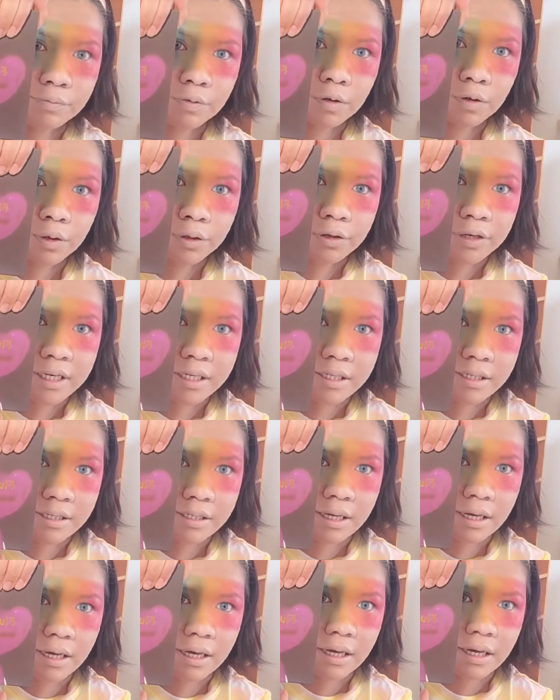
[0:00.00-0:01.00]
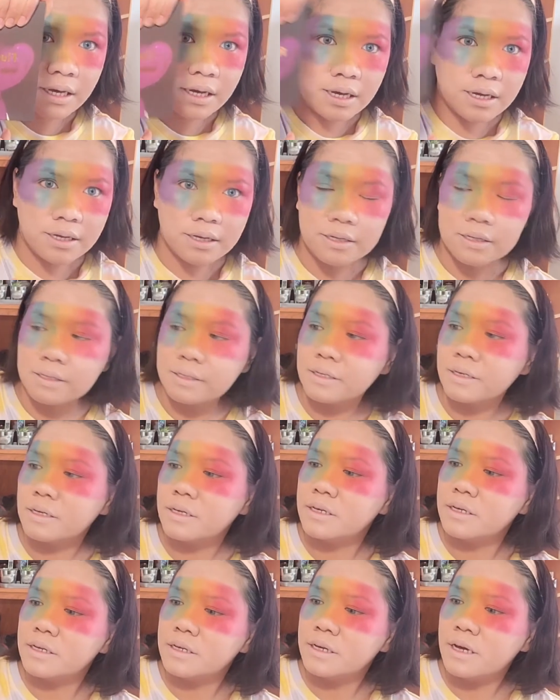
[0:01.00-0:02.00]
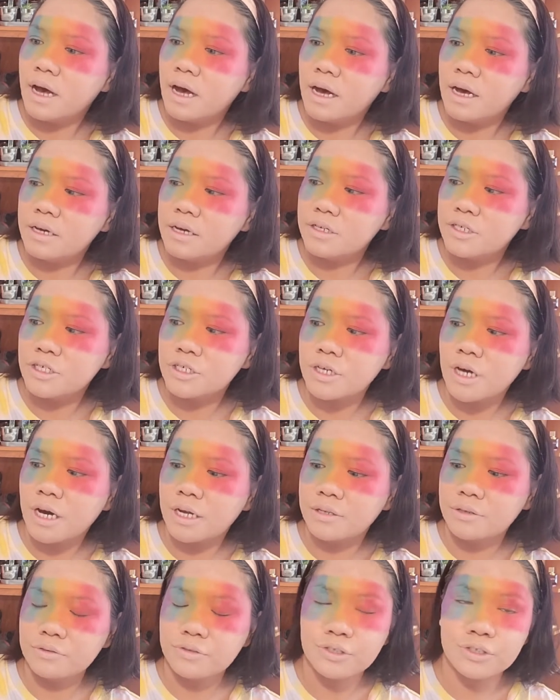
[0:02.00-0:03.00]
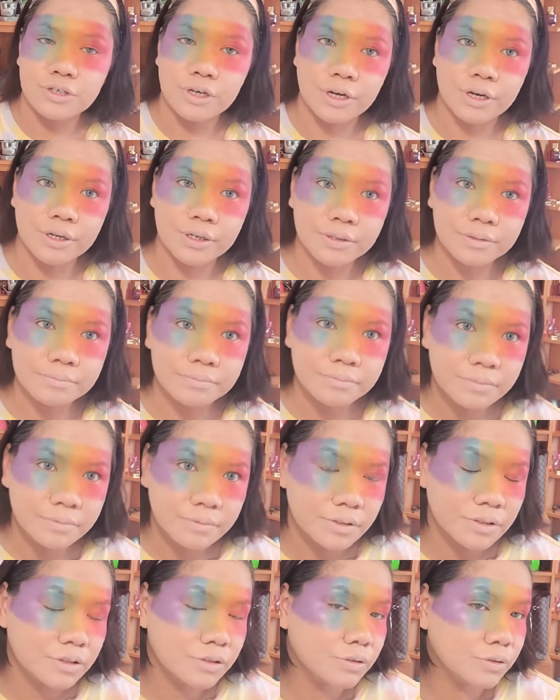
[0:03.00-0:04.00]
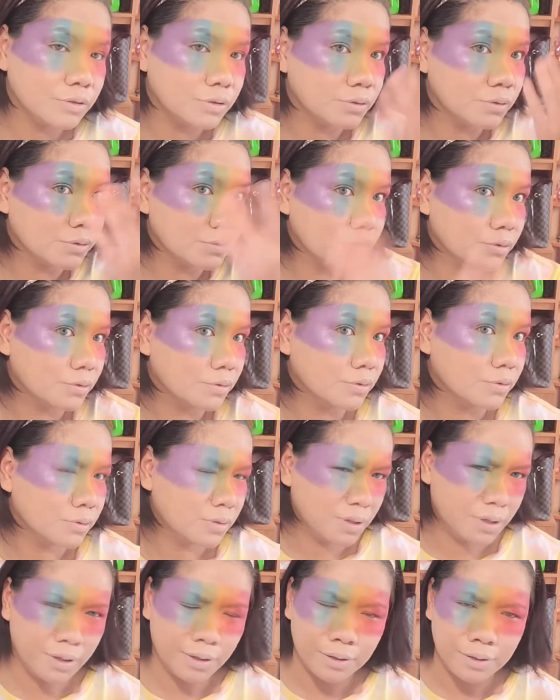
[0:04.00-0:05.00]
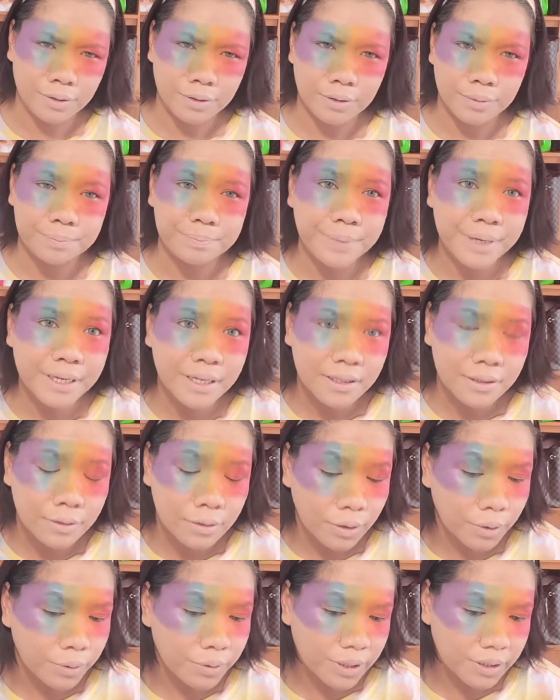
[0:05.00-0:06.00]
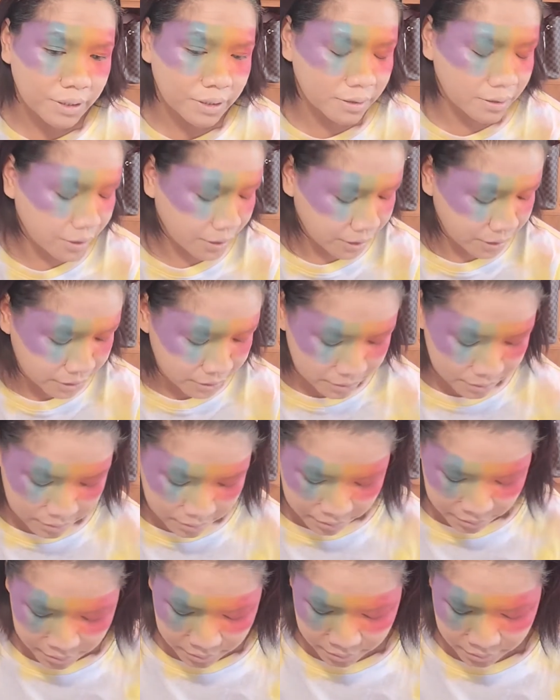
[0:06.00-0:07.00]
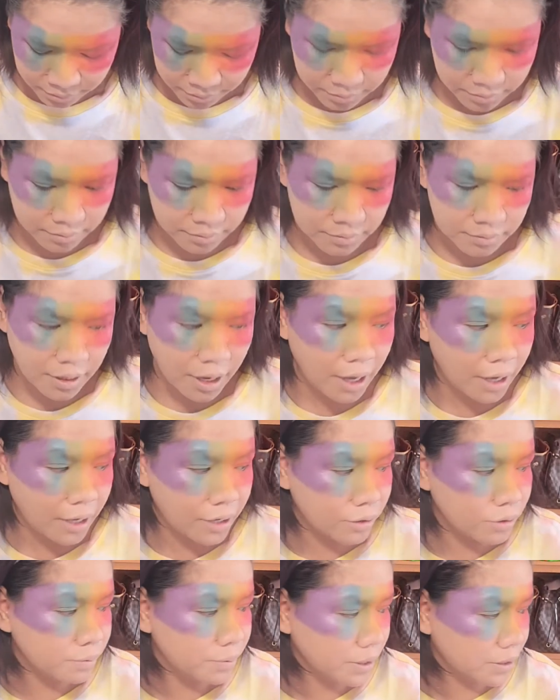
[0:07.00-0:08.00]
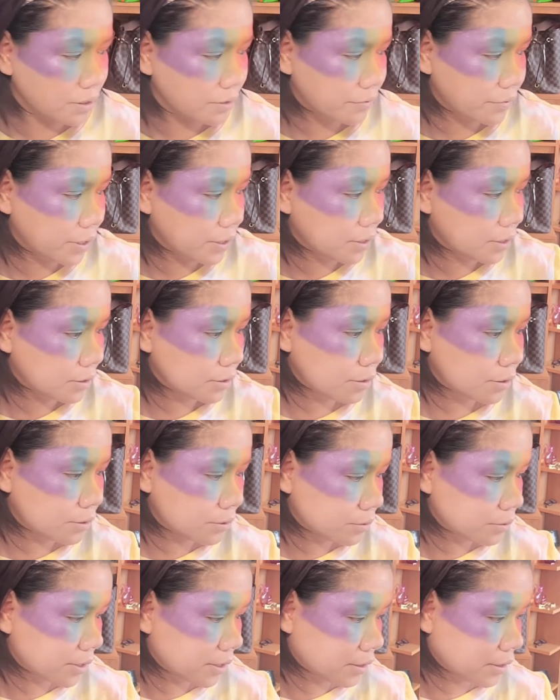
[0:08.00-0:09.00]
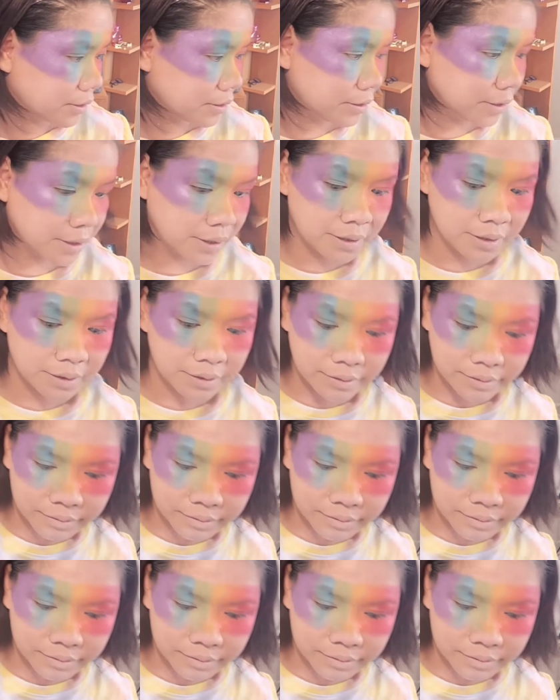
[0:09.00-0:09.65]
fluorescent eyeshadow charm to make it glow in the dark. I hope it really glow in the dark.